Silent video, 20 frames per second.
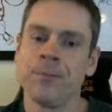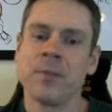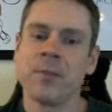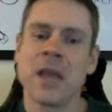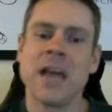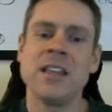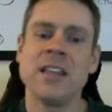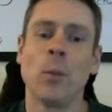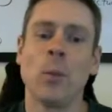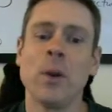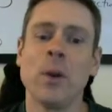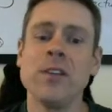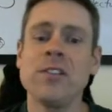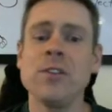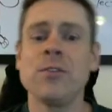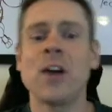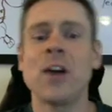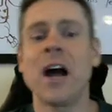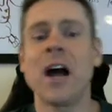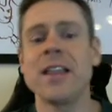And then once
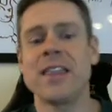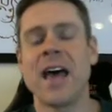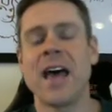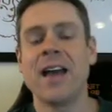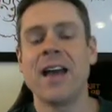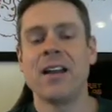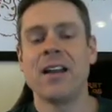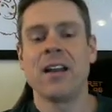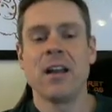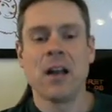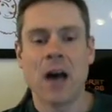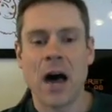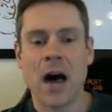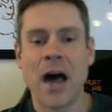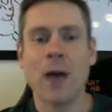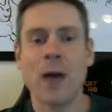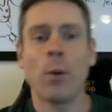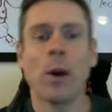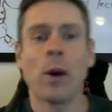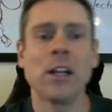you've got that,
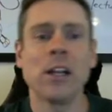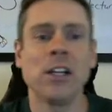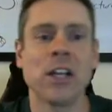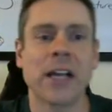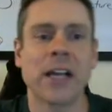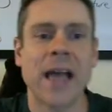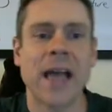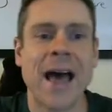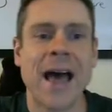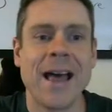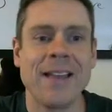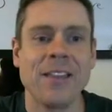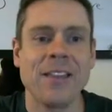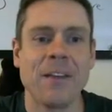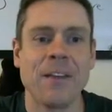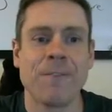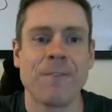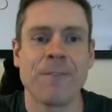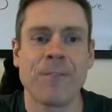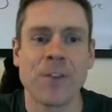I want to look at
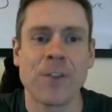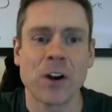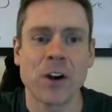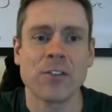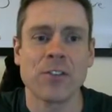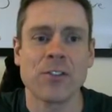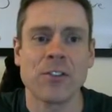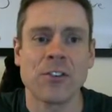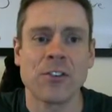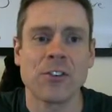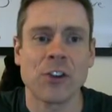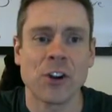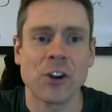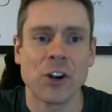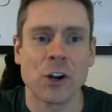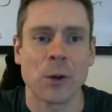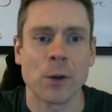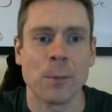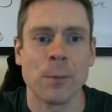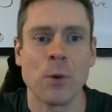the first
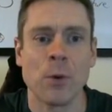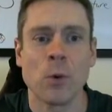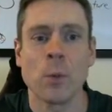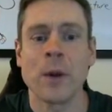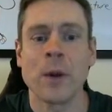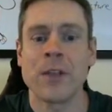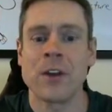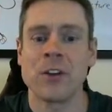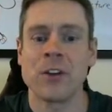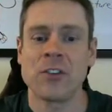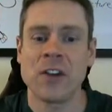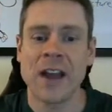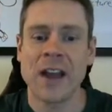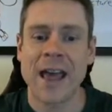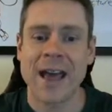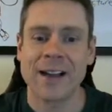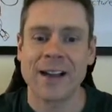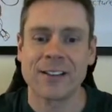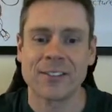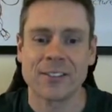term where there's an
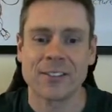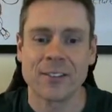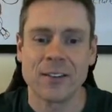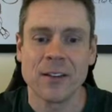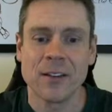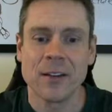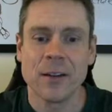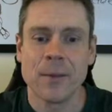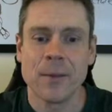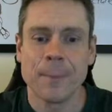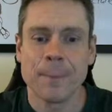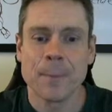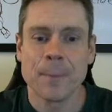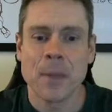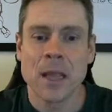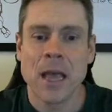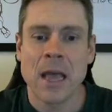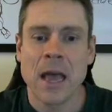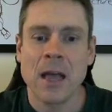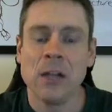x.
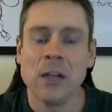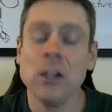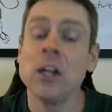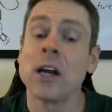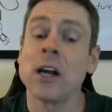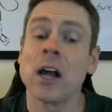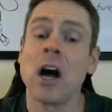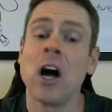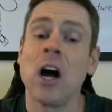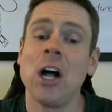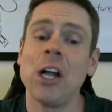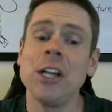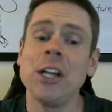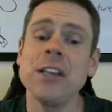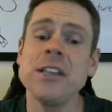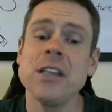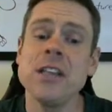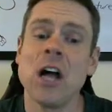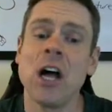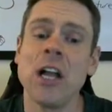Look,
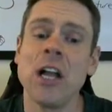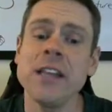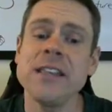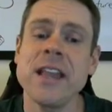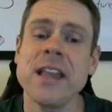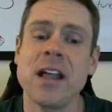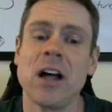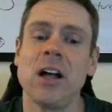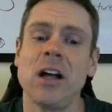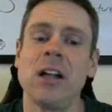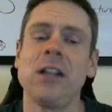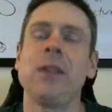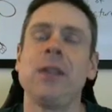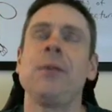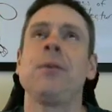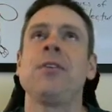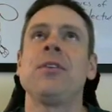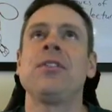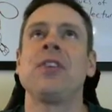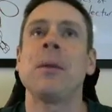all
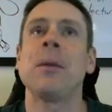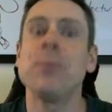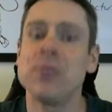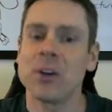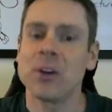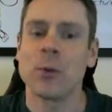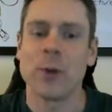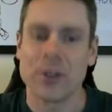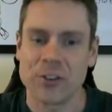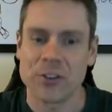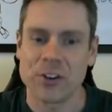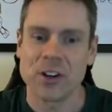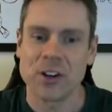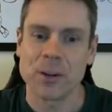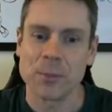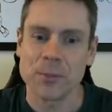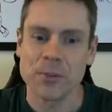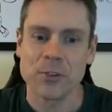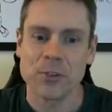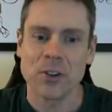subsequent
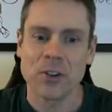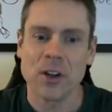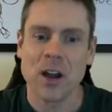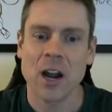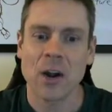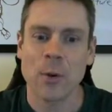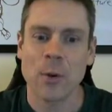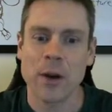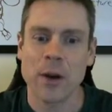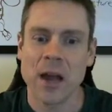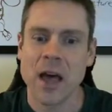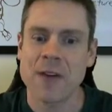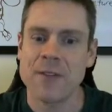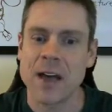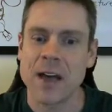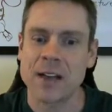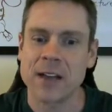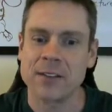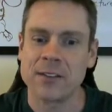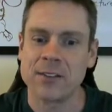terms are going to have
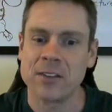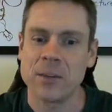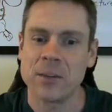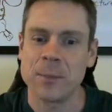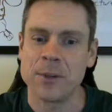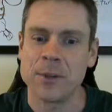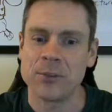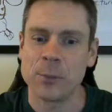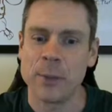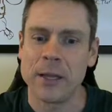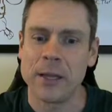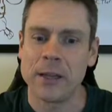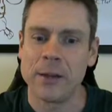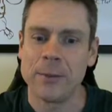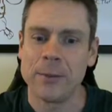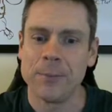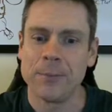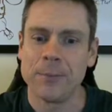x's in them as well.